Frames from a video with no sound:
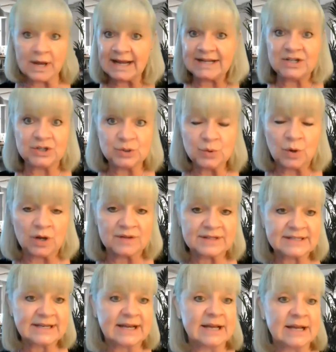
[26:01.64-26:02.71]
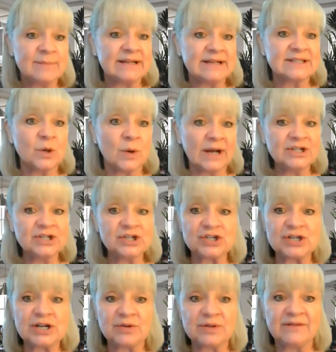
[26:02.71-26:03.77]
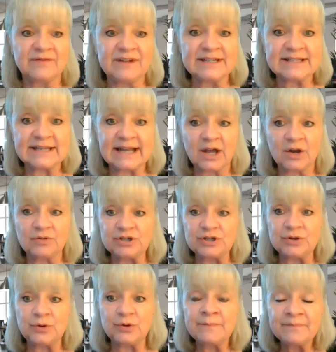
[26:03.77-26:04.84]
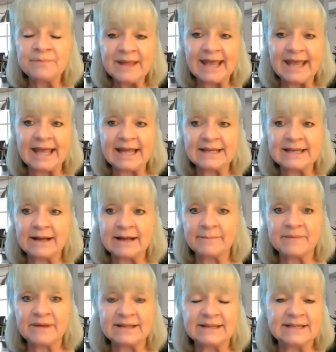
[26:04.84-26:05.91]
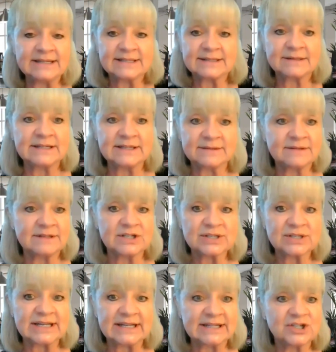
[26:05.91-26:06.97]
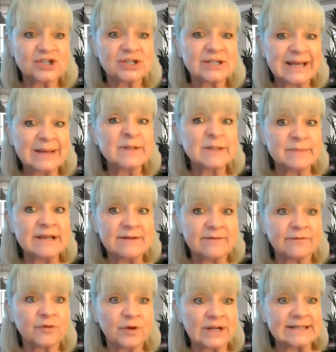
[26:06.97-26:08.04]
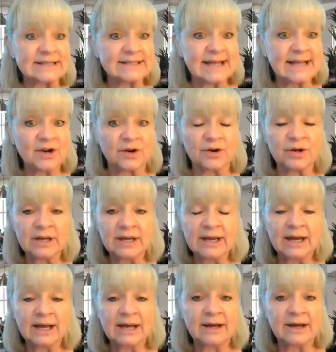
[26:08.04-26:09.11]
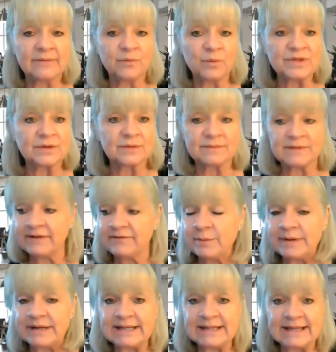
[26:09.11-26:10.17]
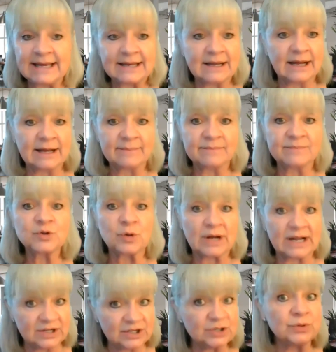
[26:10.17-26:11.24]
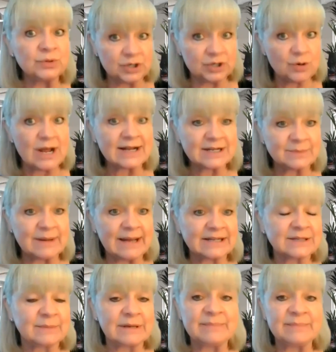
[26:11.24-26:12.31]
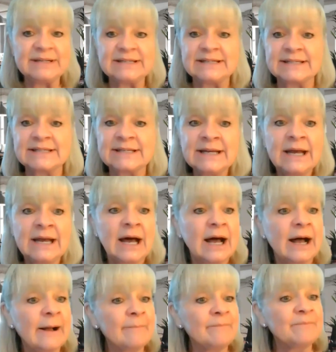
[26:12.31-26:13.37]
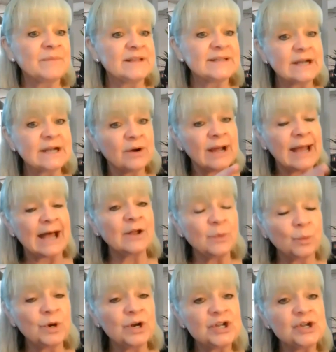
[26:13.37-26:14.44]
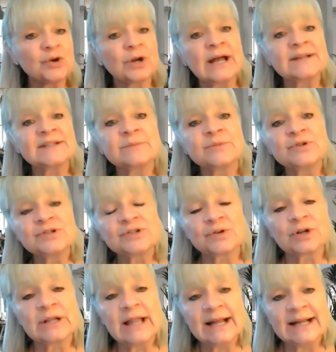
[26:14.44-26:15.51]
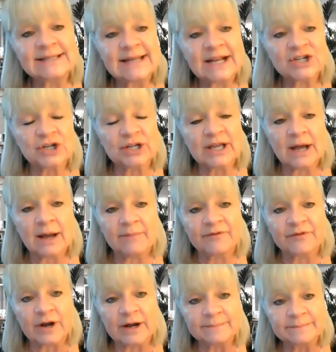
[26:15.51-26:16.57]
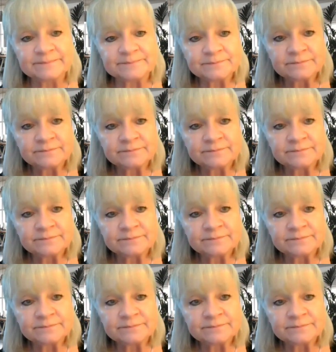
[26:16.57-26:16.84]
what I do all the time. And so I just share the events that I go to, and it just keeps me front and center with everybody that I'm trying to attract back to my business. Sarah, where do your customers or clients actually come from?